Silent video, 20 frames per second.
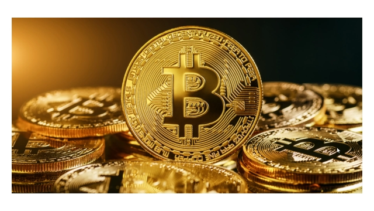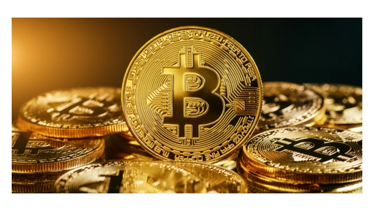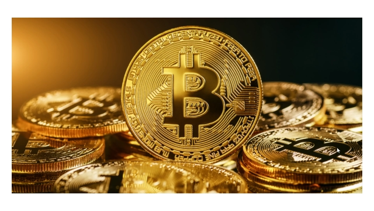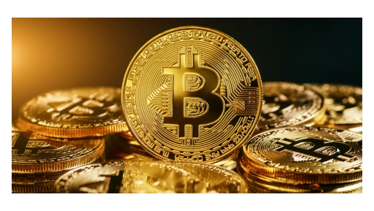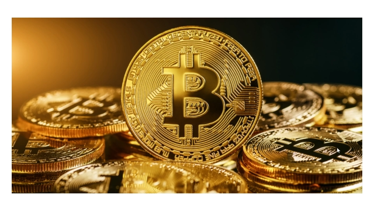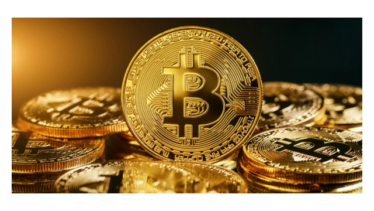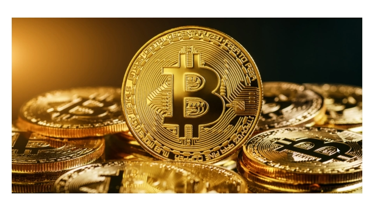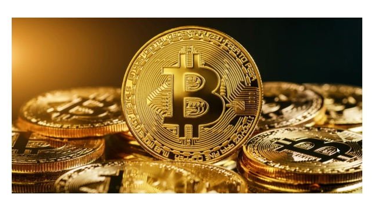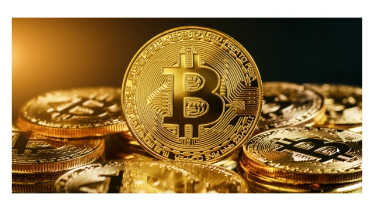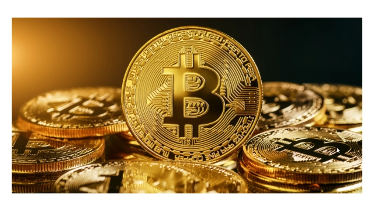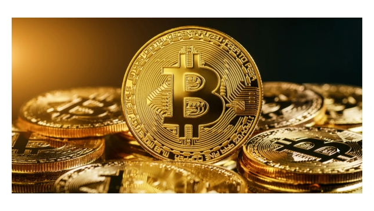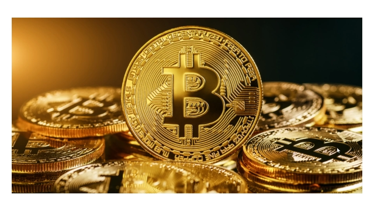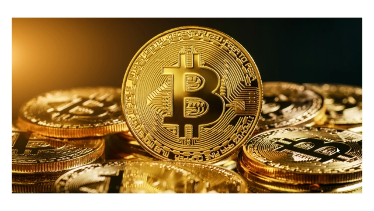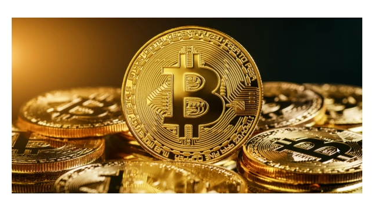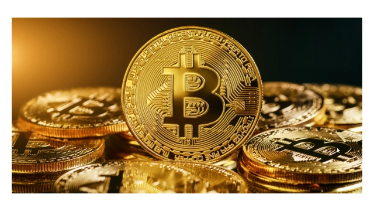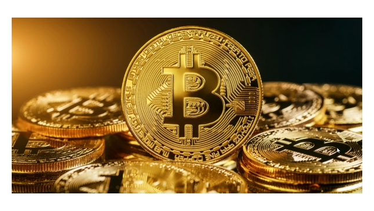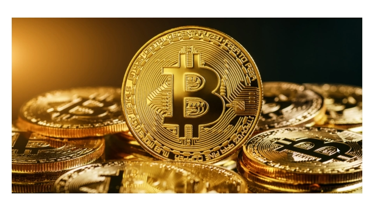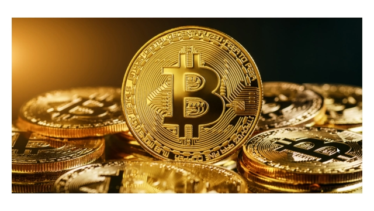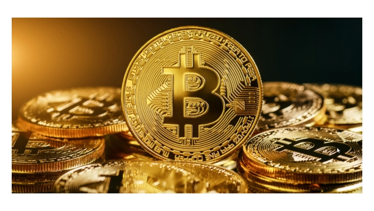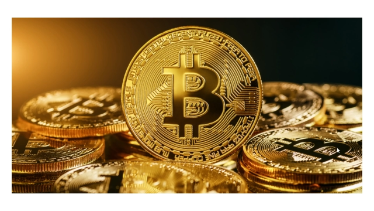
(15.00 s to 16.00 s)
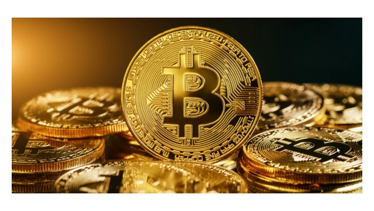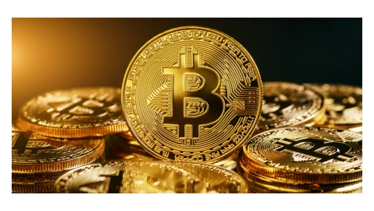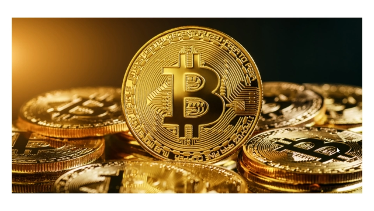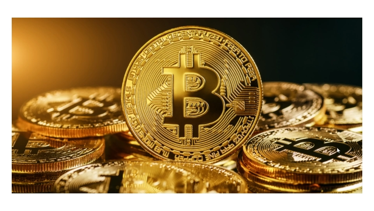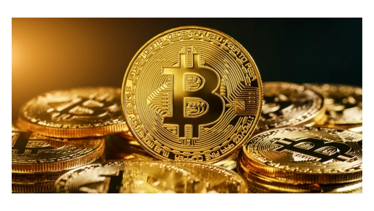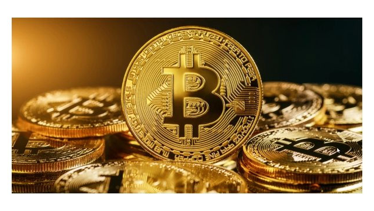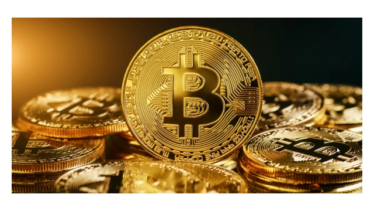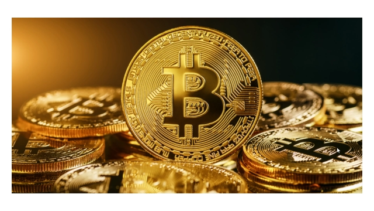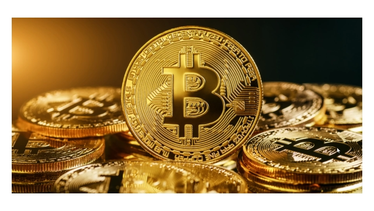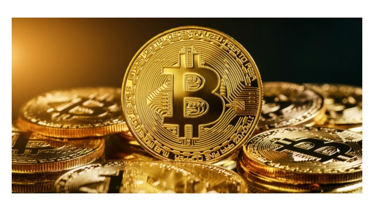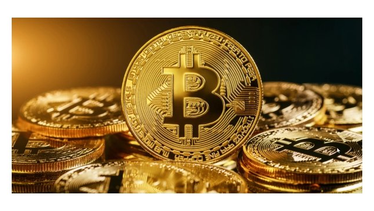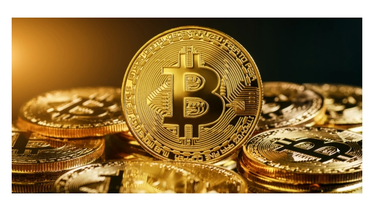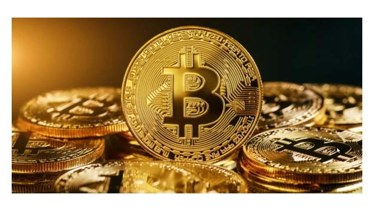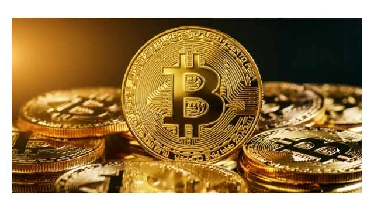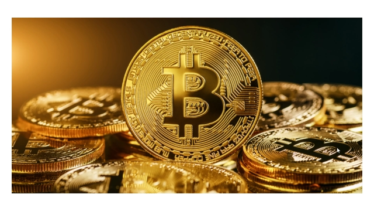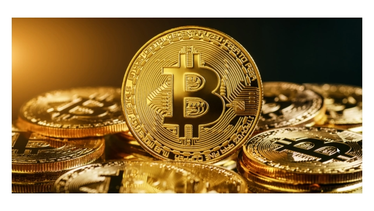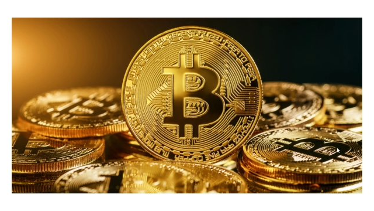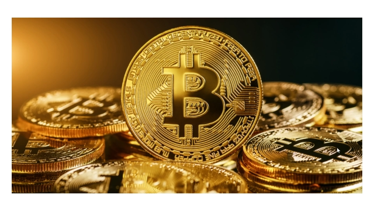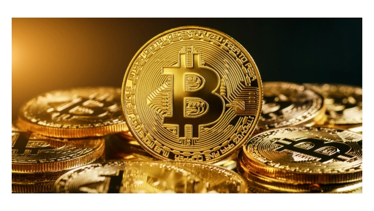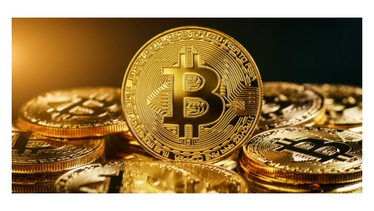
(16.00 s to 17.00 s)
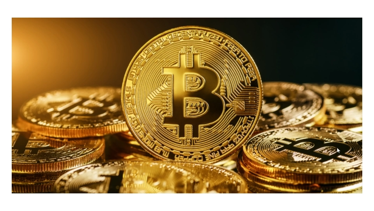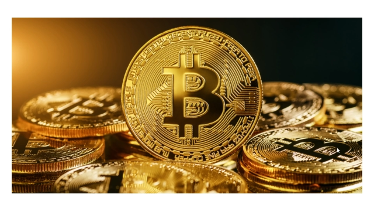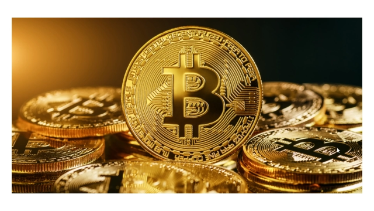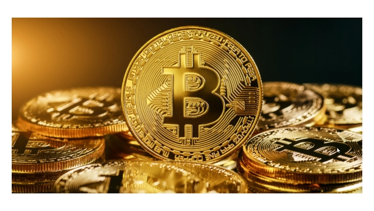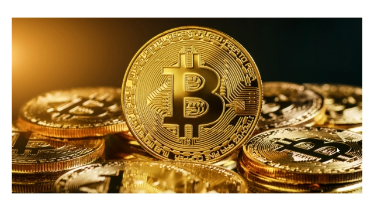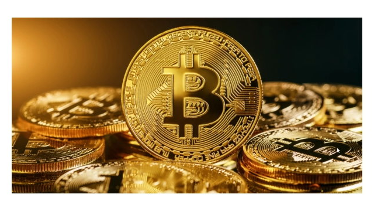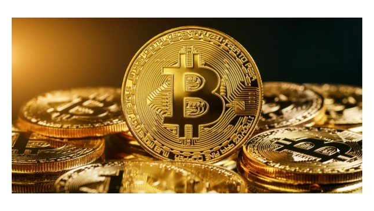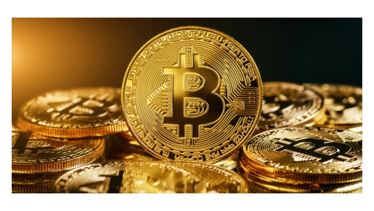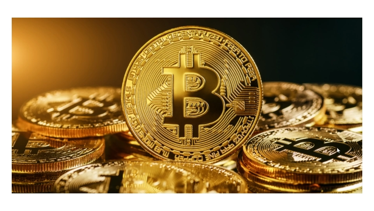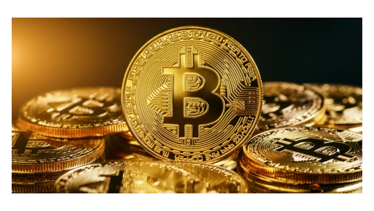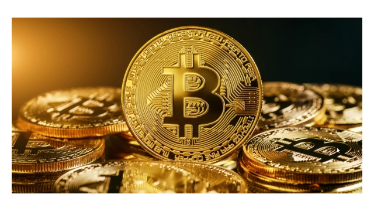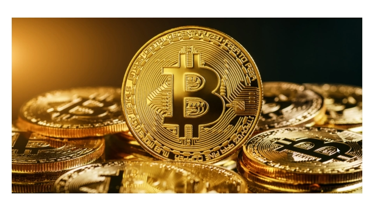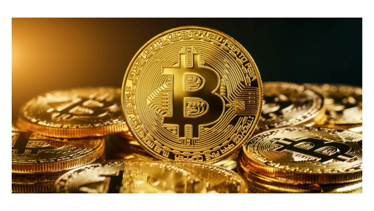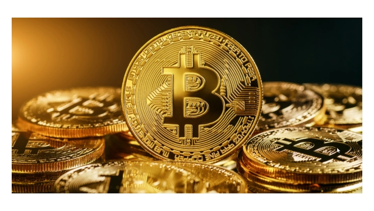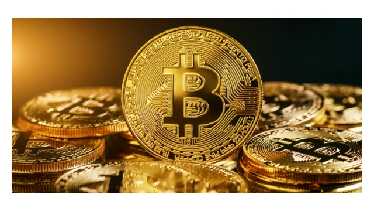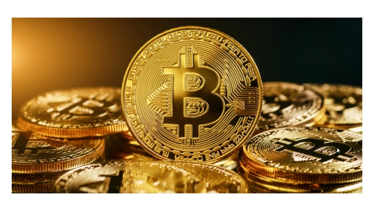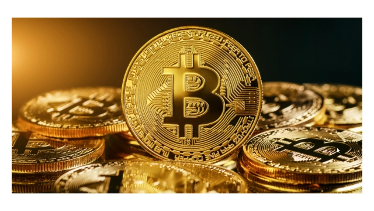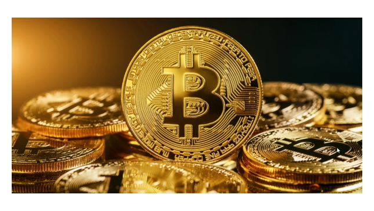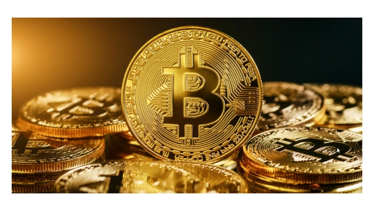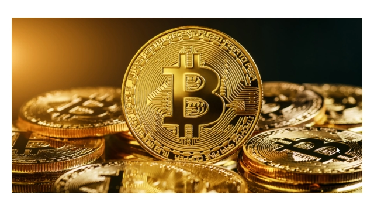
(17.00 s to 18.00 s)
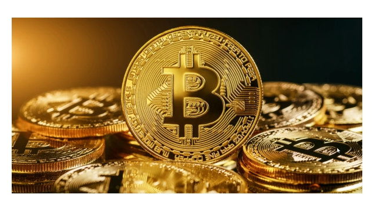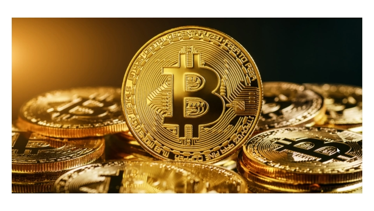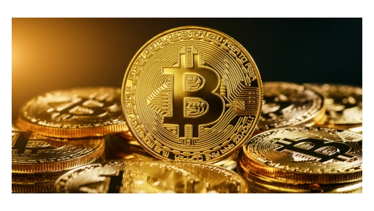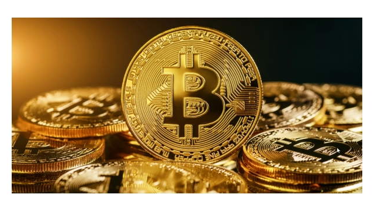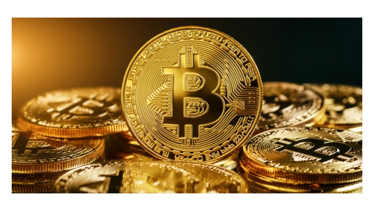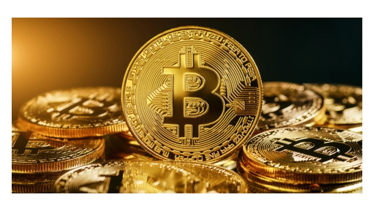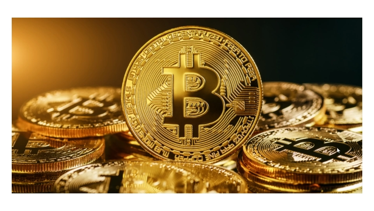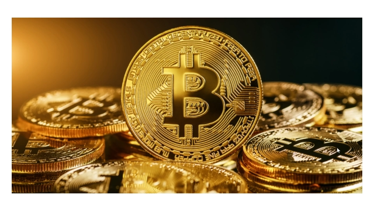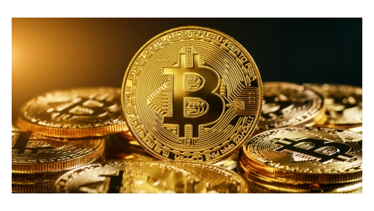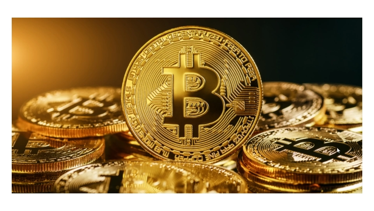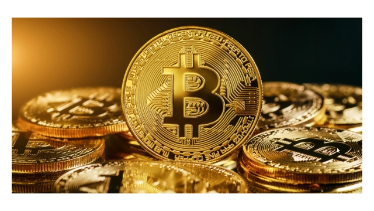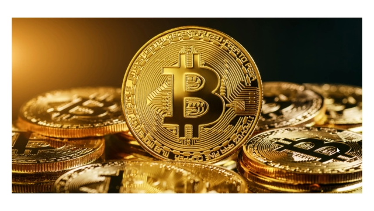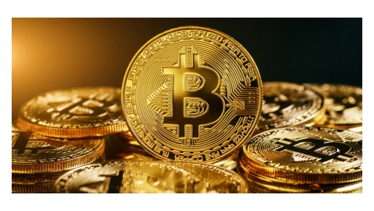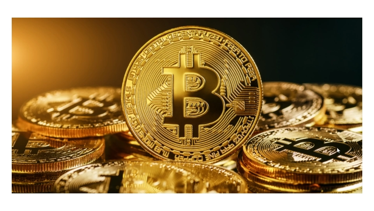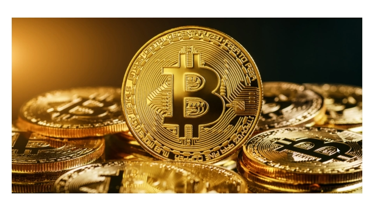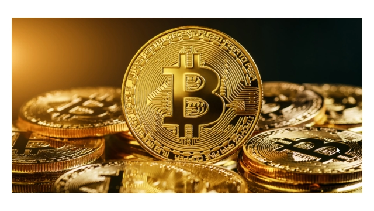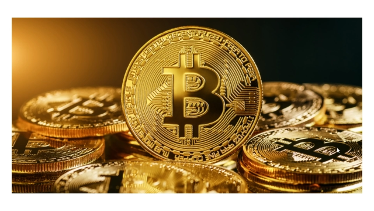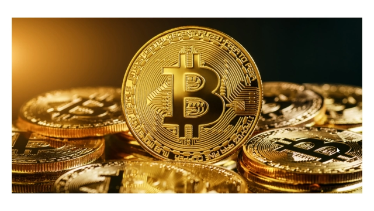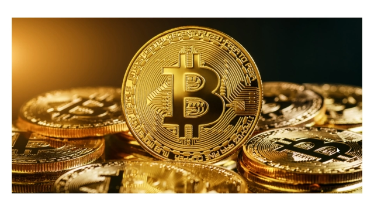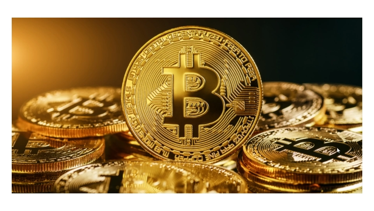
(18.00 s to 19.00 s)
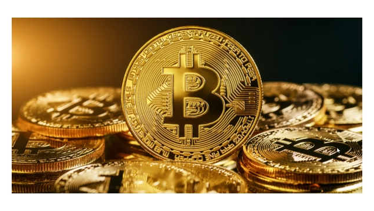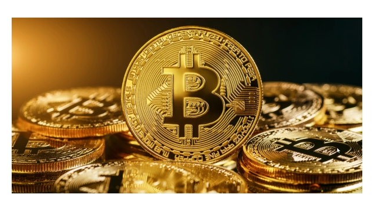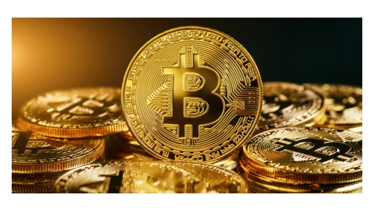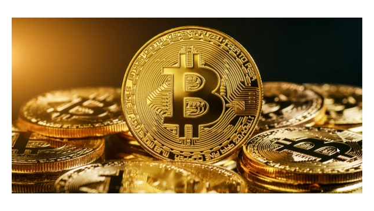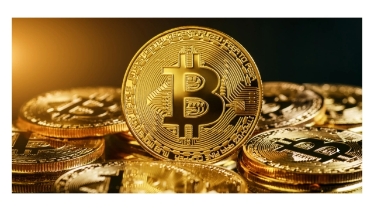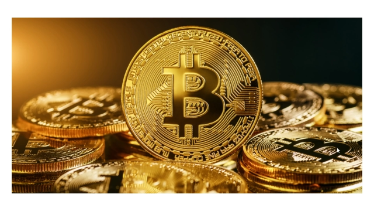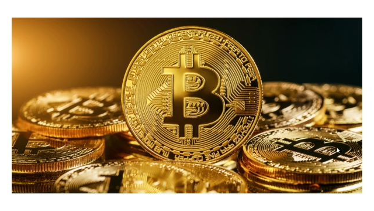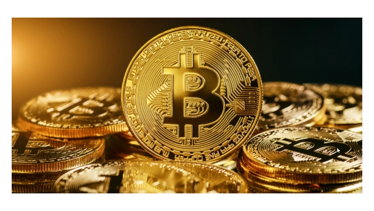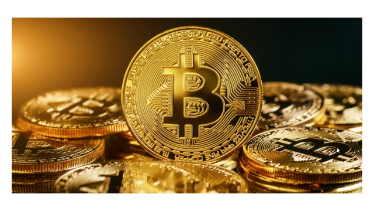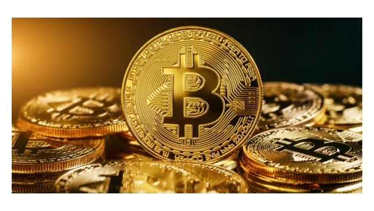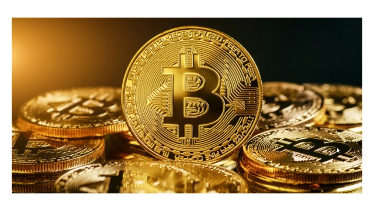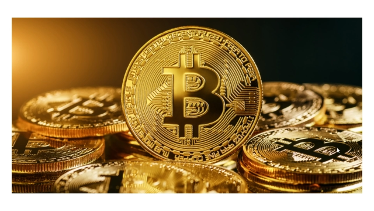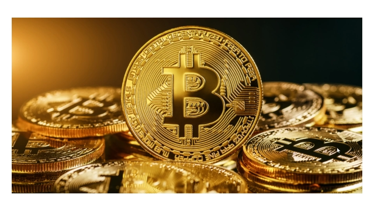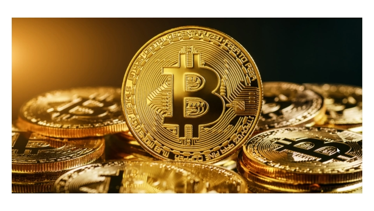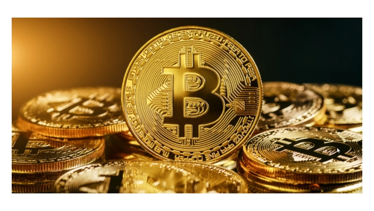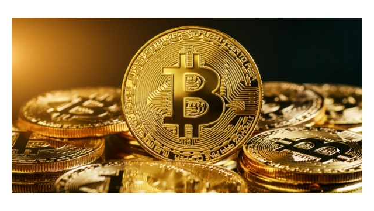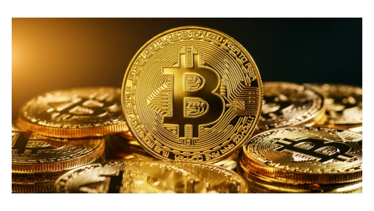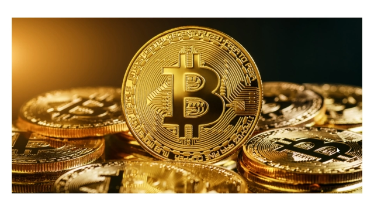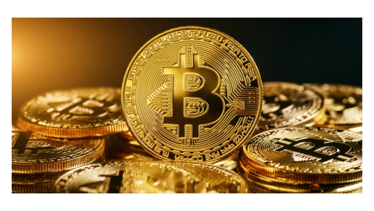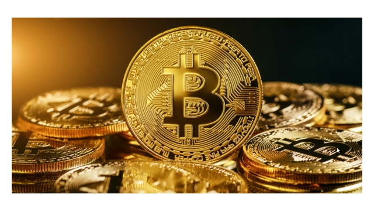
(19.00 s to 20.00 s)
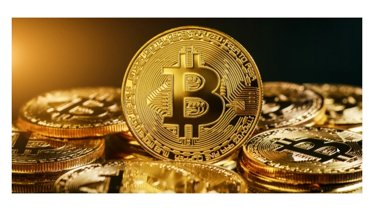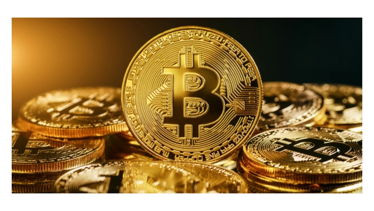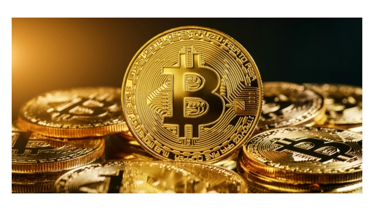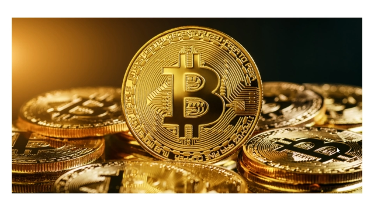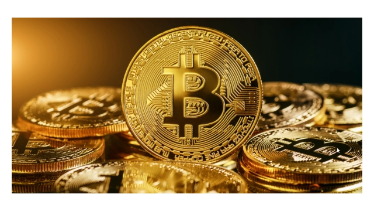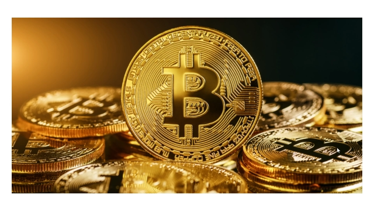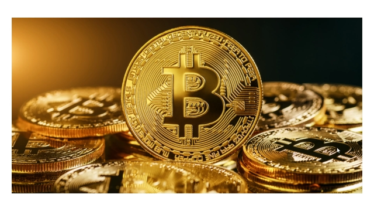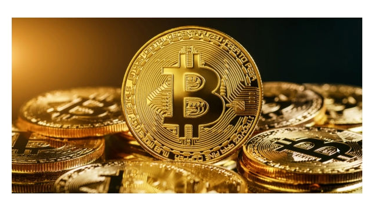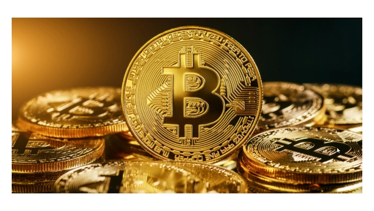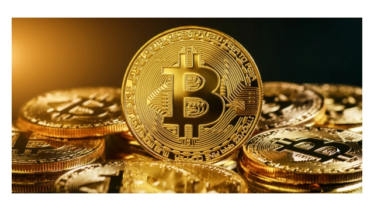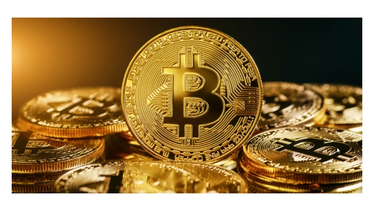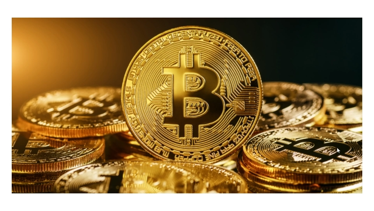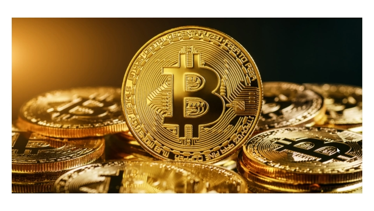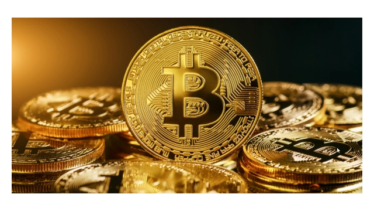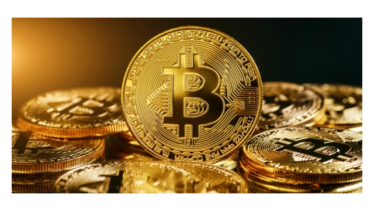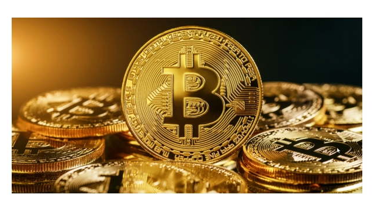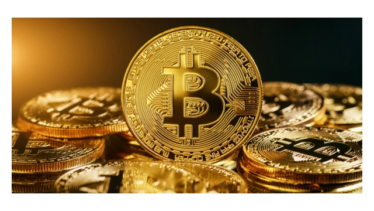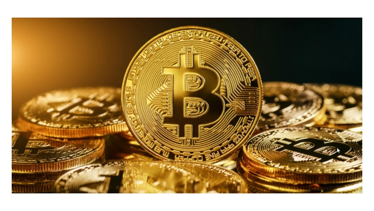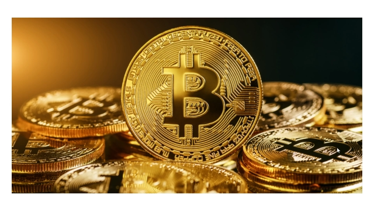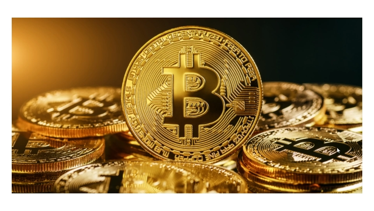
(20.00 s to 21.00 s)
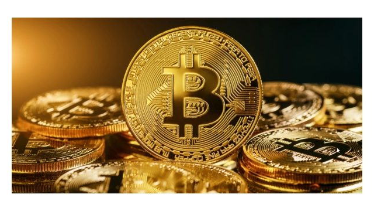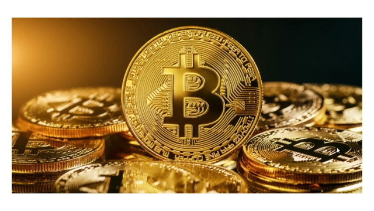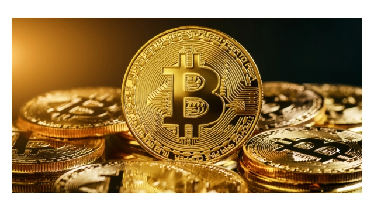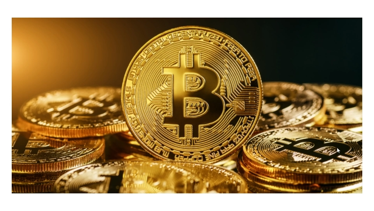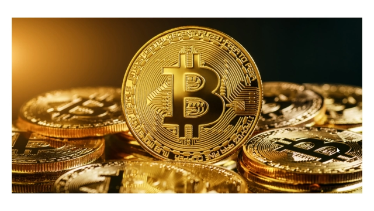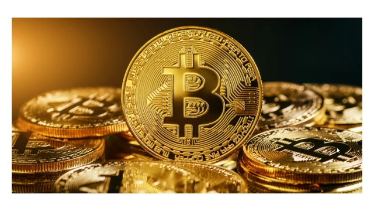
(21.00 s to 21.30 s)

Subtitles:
No face is visible, so there are no lips to read.